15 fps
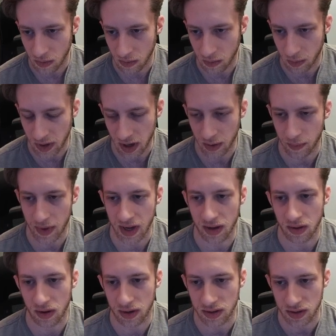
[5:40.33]
we kind of make a
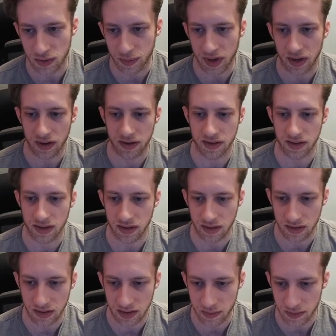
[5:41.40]
lot of two pairs
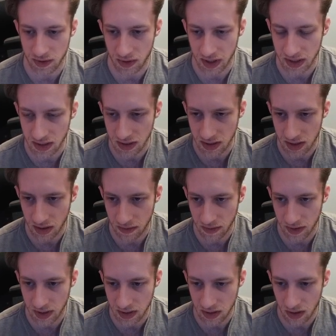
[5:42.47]
and some straights and stuff on
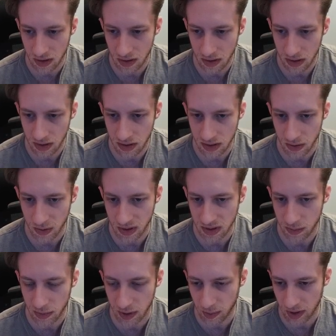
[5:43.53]
this card, so he
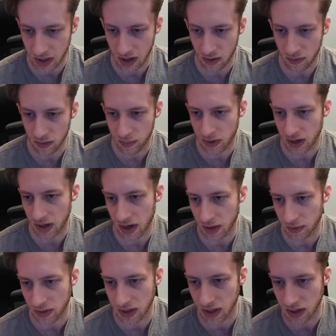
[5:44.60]
should be a bit careful, but I
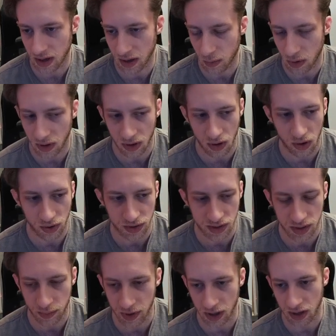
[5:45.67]
don't think I want to call just
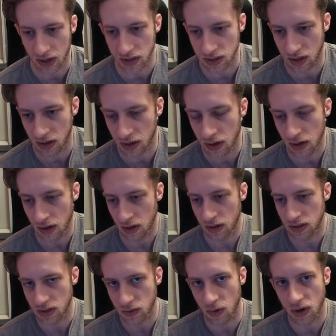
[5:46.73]
a bare gut shot.
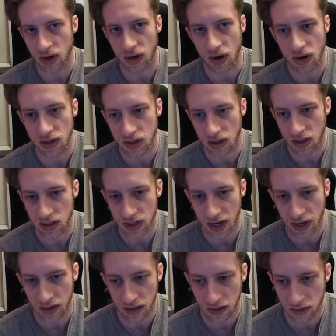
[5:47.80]
2 undercards to the
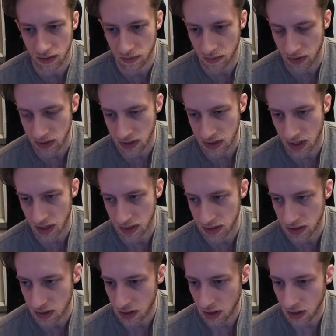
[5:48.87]
jack versus
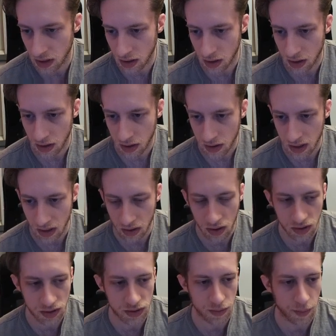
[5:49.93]
size that
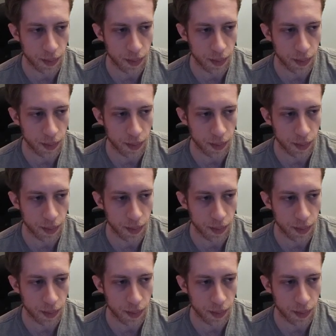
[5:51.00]
large.